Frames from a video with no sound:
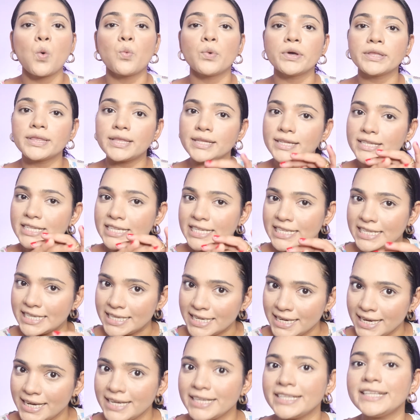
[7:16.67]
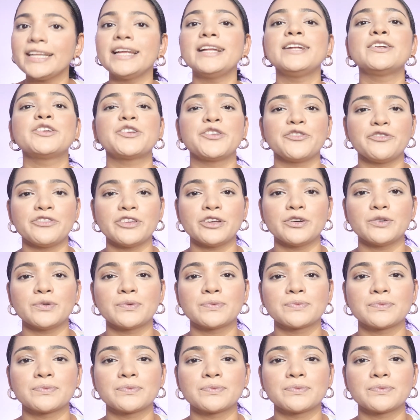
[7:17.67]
with the detailed review.